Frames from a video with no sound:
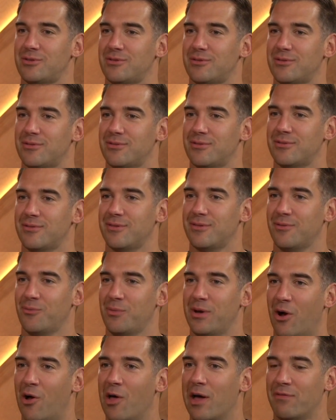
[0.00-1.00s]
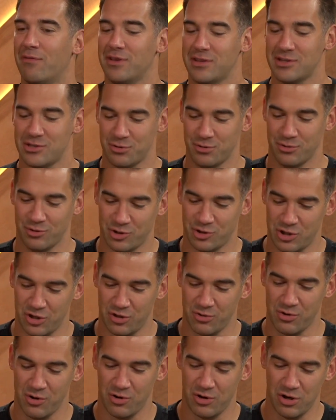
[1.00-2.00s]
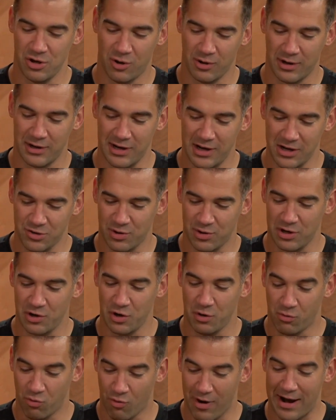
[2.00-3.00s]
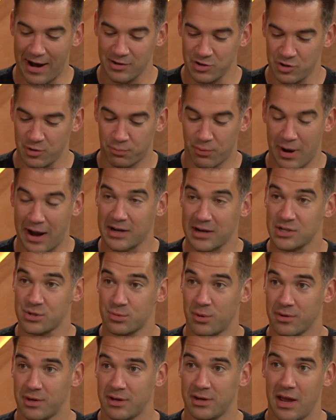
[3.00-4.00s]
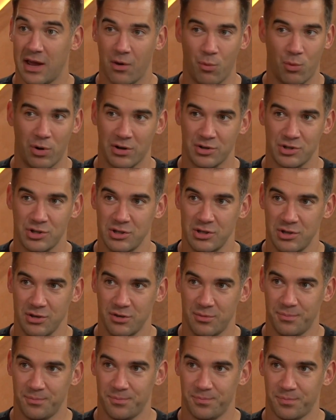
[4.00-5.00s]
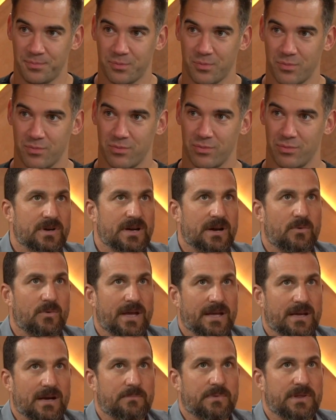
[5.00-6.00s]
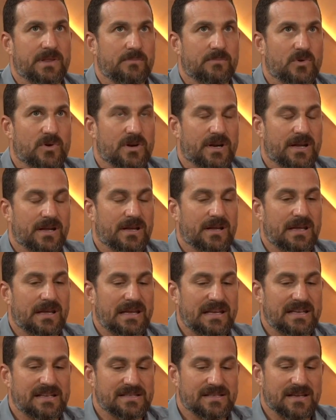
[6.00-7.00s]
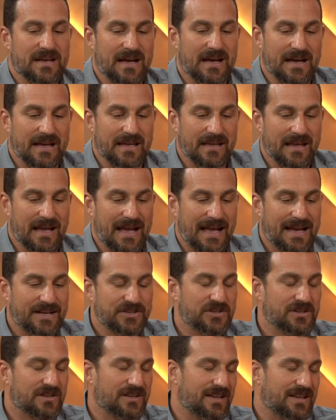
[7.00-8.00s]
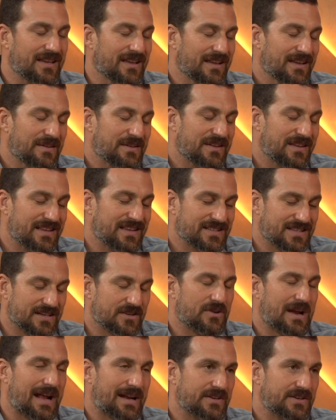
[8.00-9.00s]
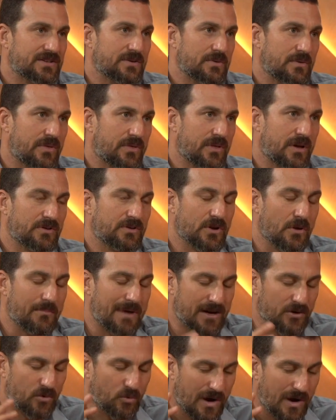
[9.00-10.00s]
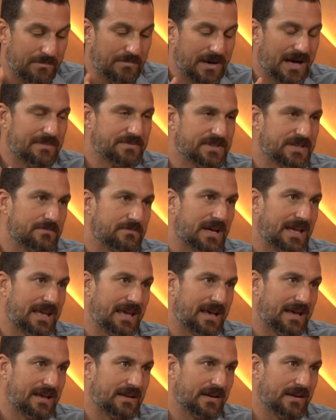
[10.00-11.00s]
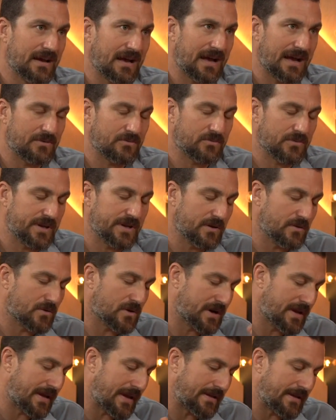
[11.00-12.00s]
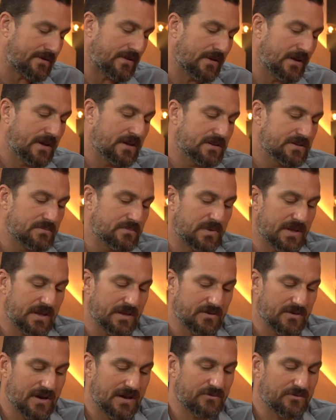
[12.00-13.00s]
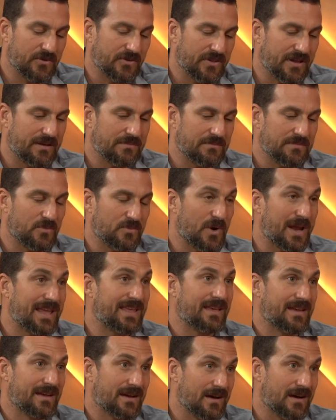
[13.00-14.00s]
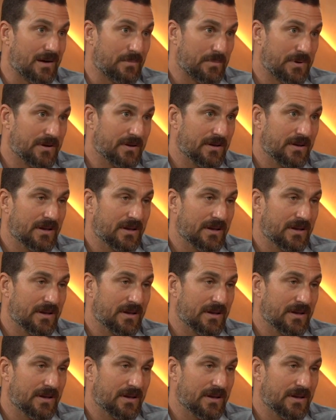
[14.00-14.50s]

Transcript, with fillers: That's right. We all have these tools. You do Yoga Nidra, you do gratitude practice throughout the day. What else do you do? So the first thing I when I wake up in the morning is I actually is a gratitude. No matter what pops in my head, I reorient to being grateful that I'm waking up.